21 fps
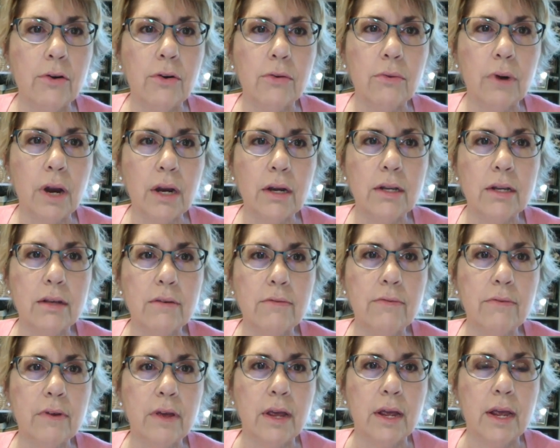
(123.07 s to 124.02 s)

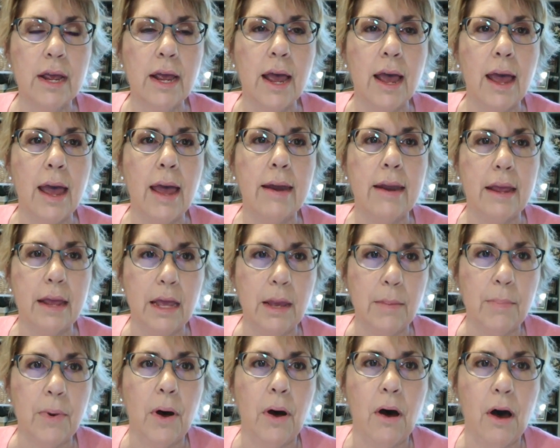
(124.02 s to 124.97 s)
Directive and
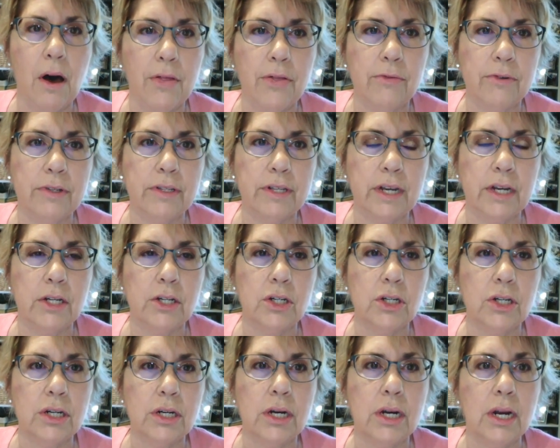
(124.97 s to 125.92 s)
HIPAA
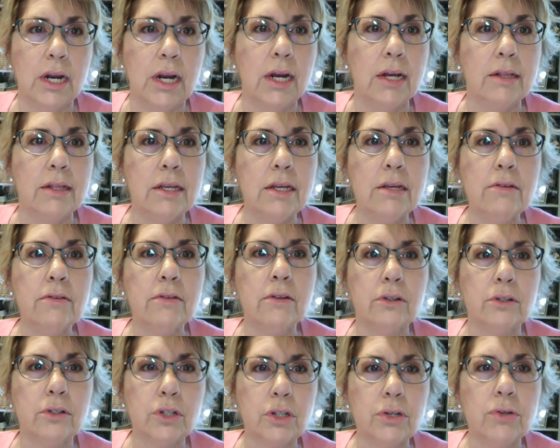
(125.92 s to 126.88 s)
authorization. These are
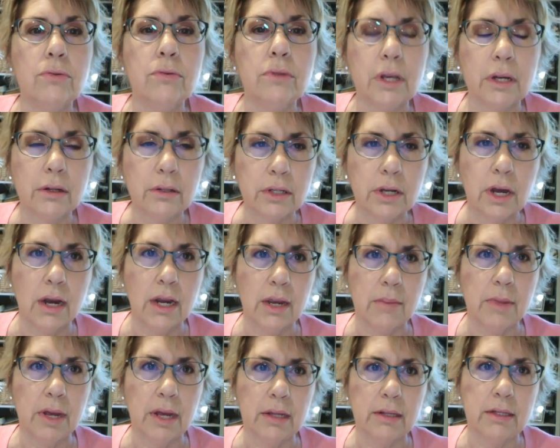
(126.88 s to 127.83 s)
two legal
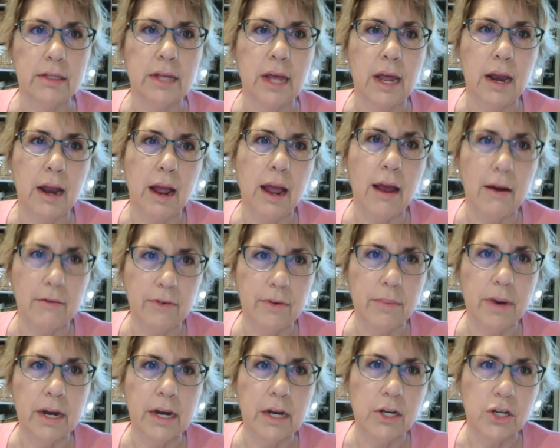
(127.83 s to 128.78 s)
documents that
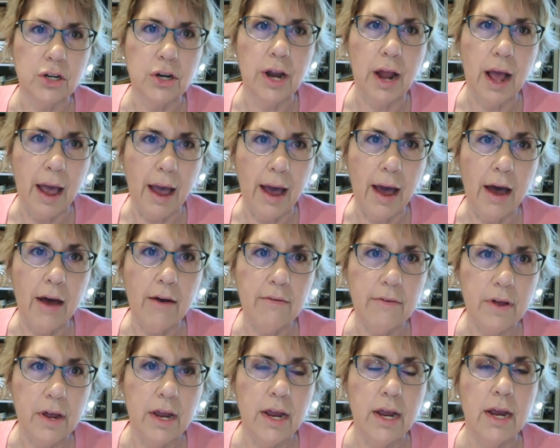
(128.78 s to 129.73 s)
everybody should have,
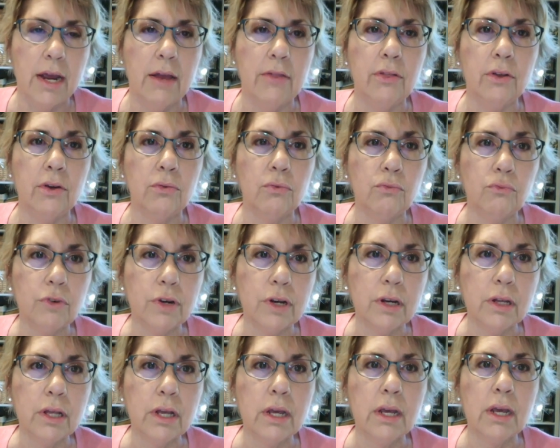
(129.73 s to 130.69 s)
and they're
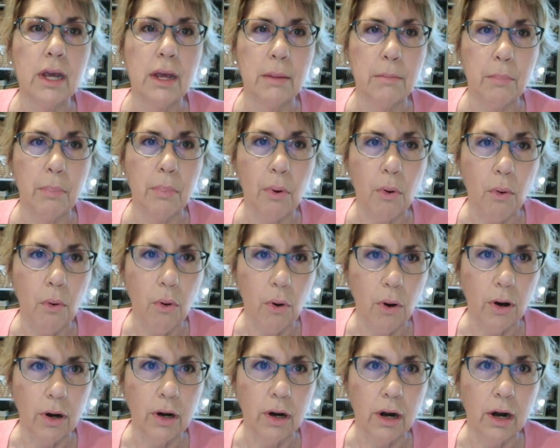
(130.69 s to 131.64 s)
really
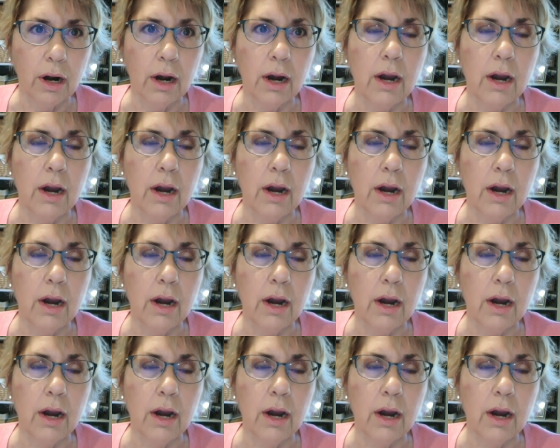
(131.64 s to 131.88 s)
important